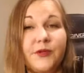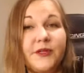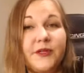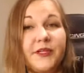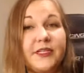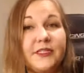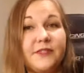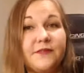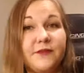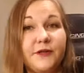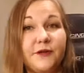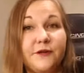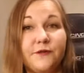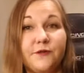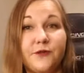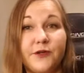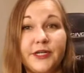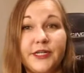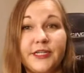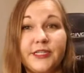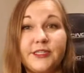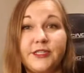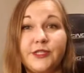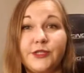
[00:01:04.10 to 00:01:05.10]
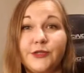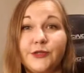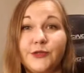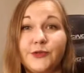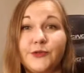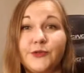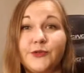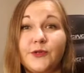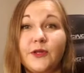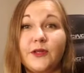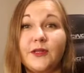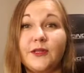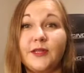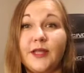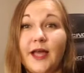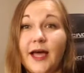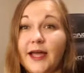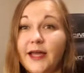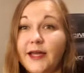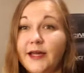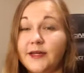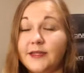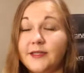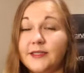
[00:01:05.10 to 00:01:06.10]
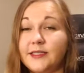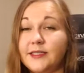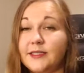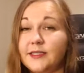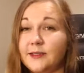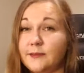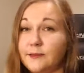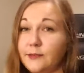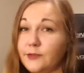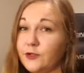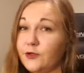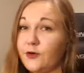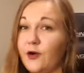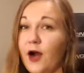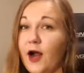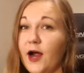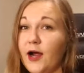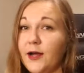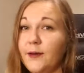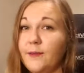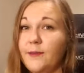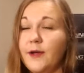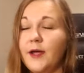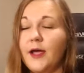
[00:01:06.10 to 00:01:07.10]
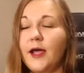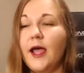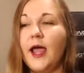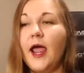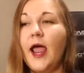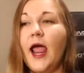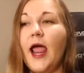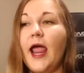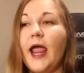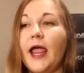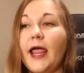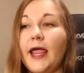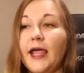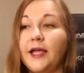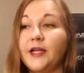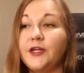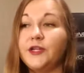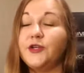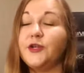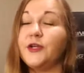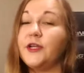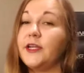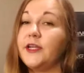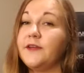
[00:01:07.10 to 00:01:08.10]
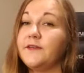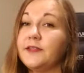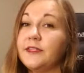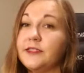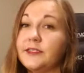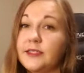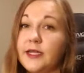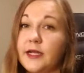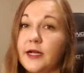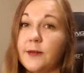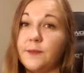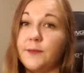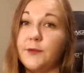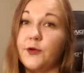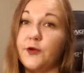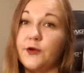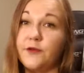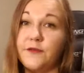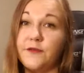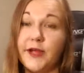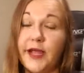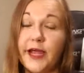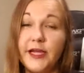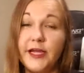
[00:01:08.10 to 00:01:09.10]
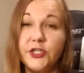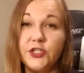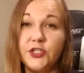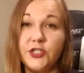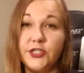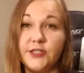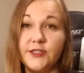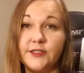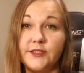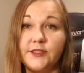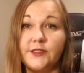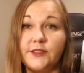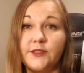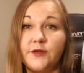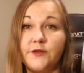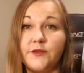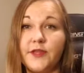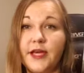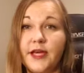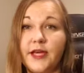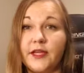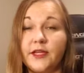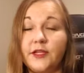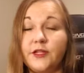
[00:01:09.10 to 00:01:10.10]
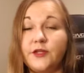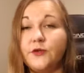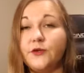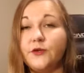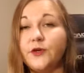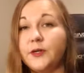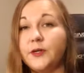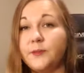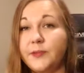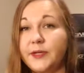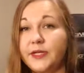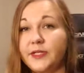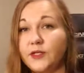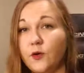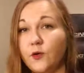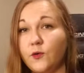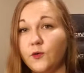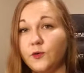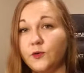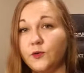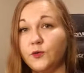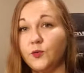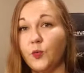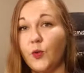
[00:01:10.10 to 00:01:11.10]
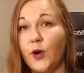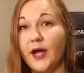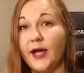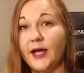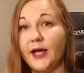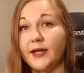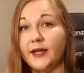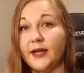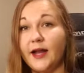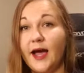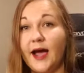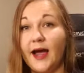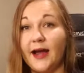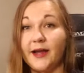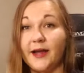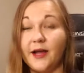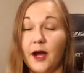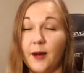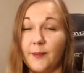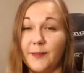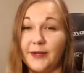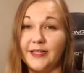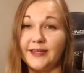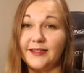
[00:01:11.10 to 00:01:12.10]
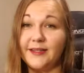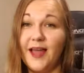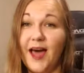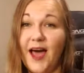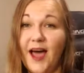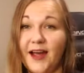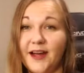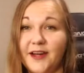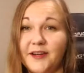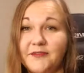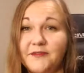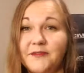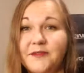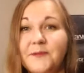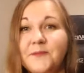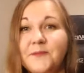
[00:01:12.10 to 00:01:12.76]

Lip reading: please feel free to like, subscribe, and you can even set up notifications so that you can be told when I come in live.